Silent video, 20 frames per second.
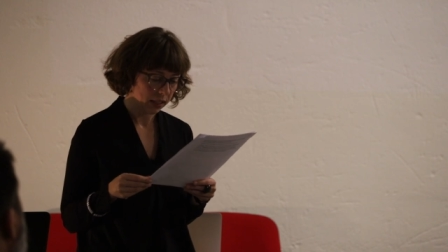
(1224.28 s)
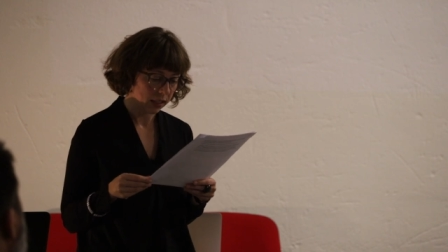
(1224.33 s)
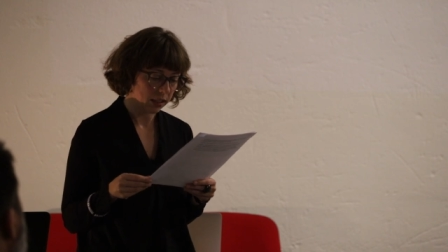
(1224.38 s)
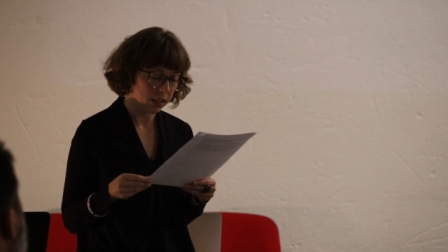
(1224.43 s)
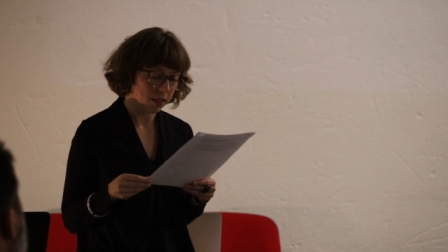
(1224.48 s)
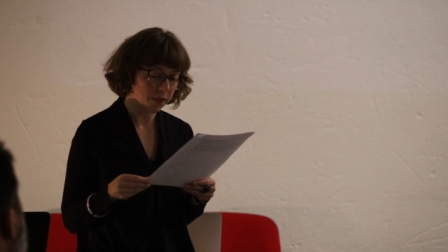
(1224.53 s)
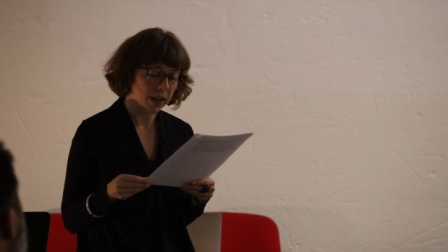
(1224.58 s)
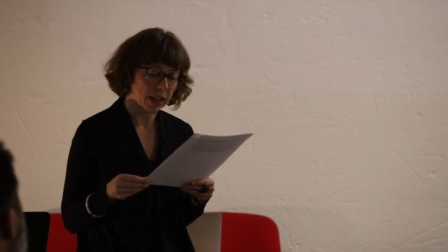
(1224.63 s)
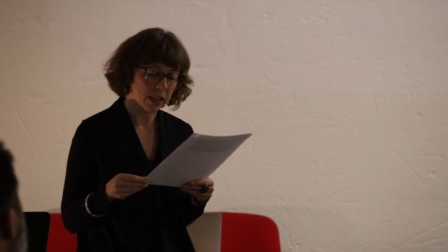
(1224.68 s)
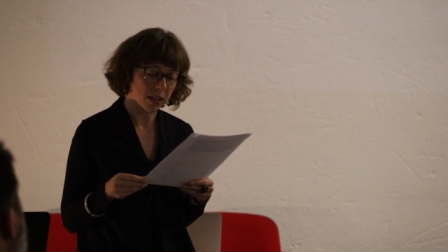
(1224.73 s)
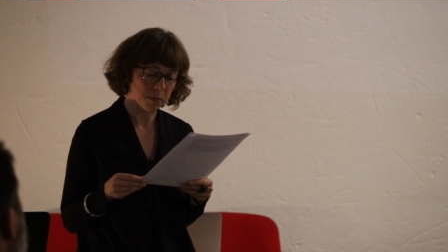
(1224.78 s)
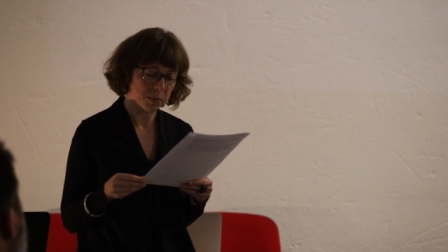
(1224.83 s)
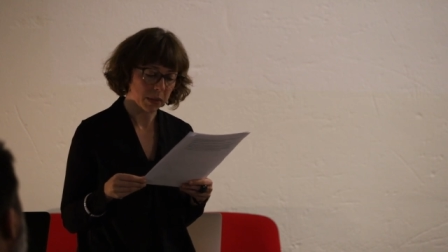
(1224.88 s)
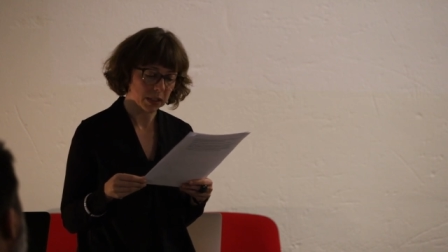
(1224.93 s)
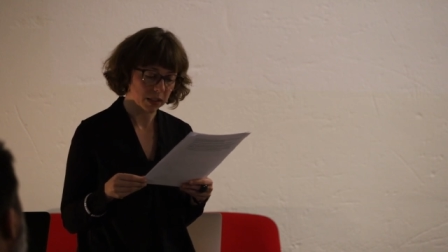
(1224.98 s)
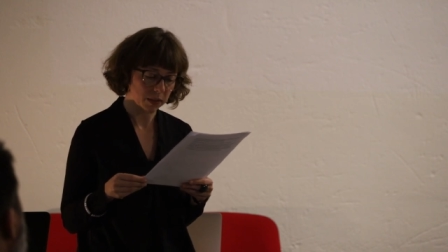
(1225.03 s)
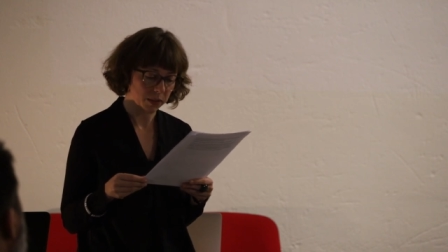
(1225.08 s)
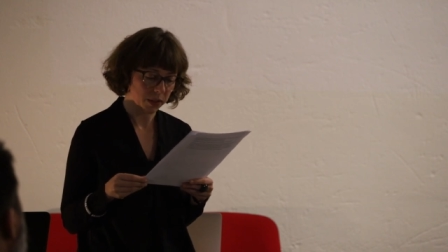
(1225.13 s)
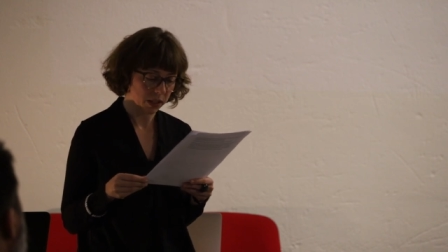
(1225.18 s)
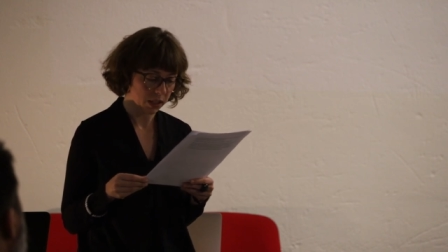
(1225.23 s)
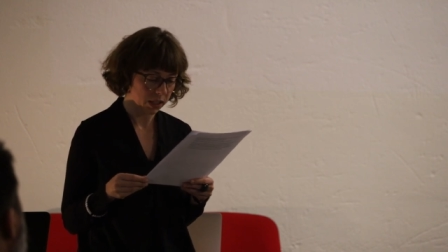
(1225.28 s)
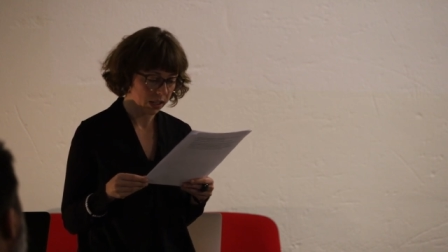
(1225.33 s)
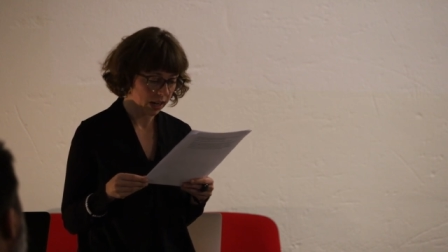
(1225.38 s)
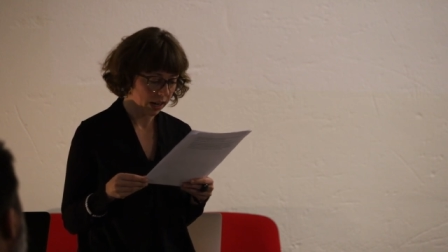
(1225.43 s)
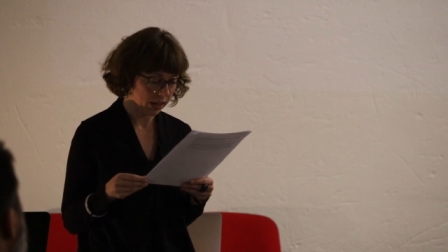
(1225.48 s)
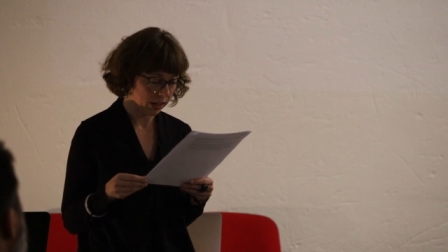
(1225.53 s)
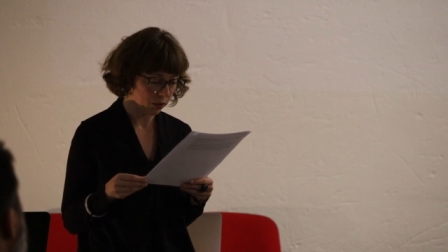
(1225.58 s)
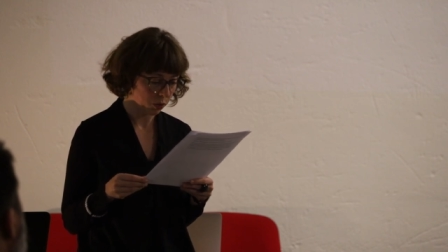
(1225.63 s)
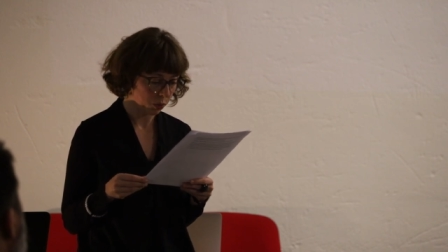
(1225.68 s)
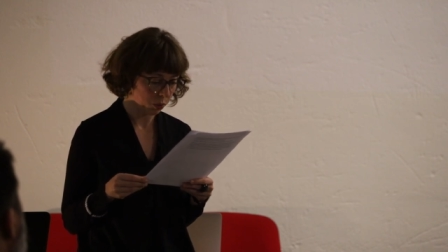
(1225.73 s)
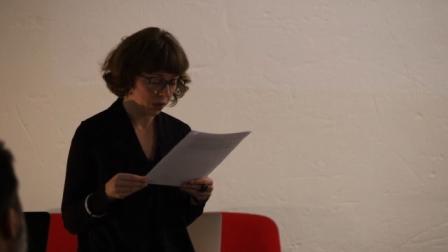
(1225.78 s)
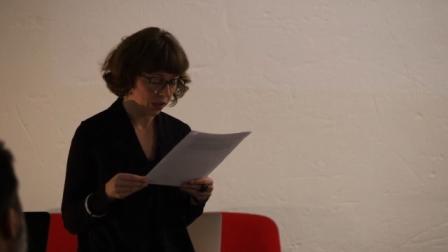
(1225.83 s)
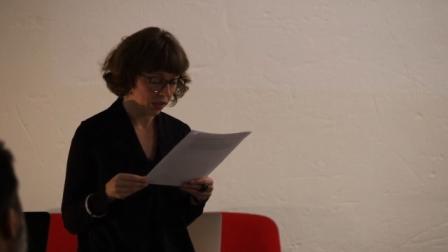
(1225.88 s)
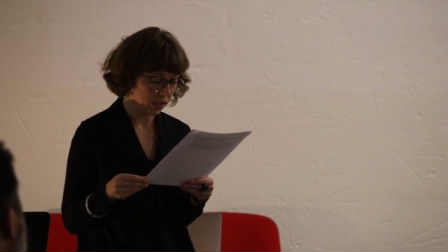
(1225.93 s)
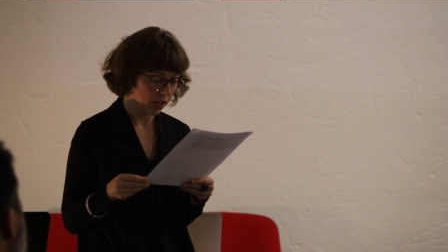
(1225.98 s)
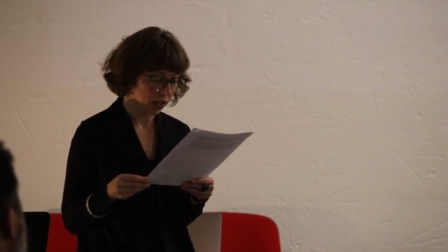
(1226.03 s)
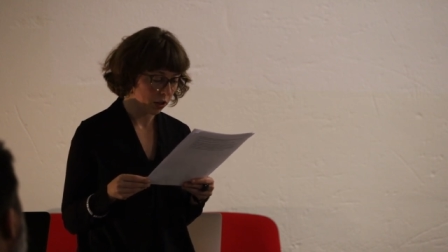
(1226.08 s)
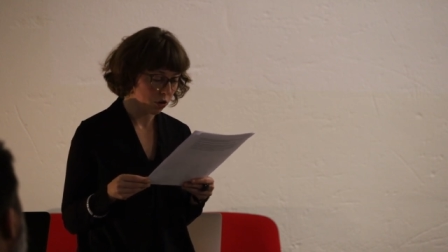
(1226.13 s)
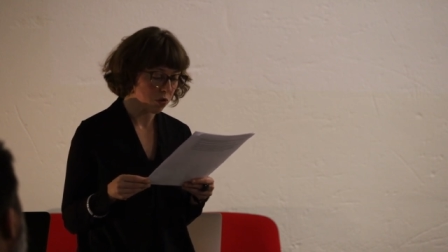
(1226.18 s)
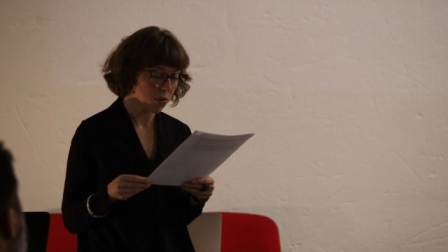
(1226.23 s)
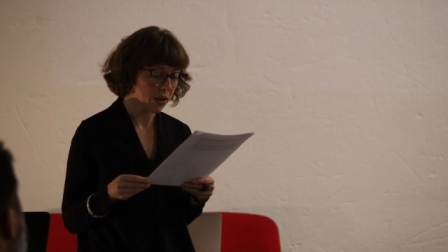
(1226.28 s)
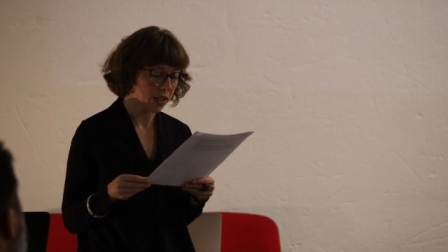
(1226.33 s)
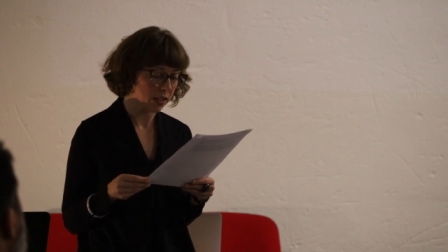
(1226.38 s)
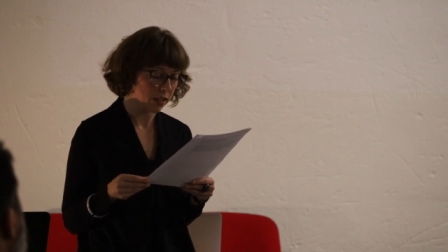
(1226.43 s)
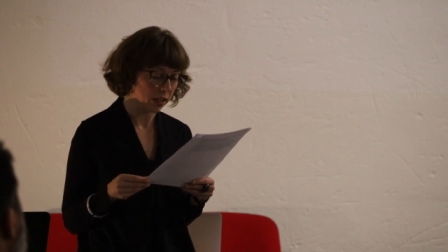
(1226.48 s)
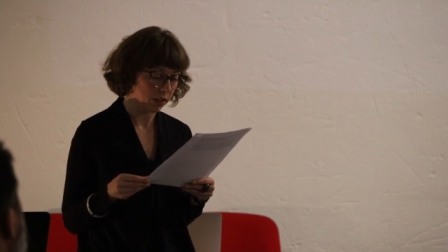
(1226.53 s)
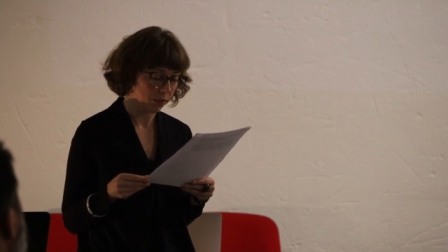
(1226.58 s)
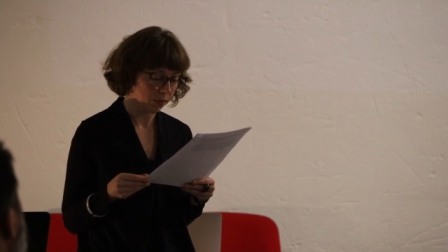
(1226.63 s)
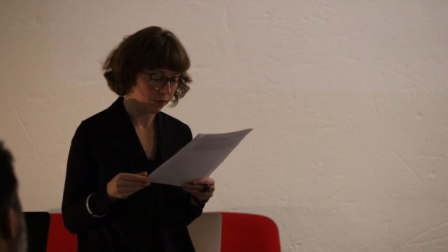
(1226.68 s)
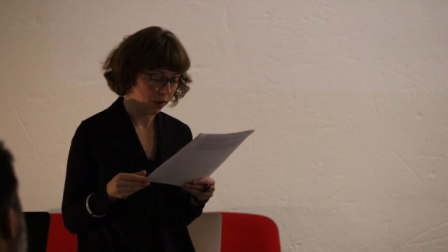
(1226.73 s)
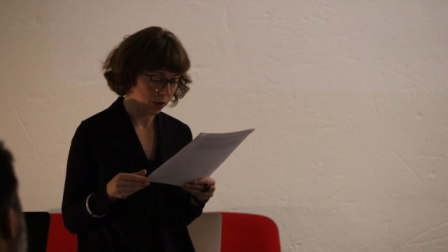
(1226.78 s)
The development of the ties with the increasing